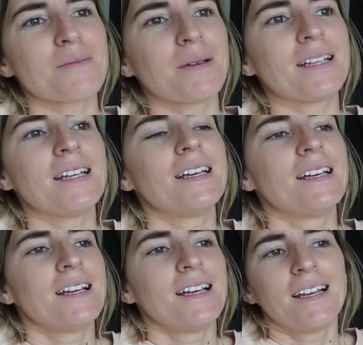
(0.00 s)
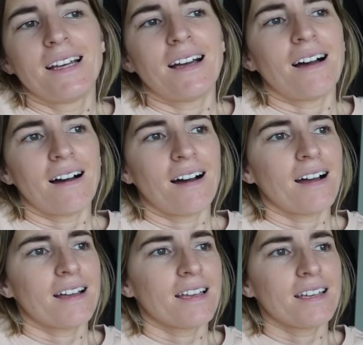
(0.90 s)
I mean,
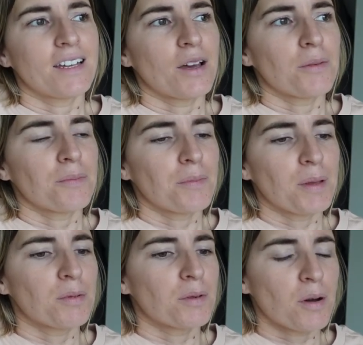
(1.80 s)
you know, people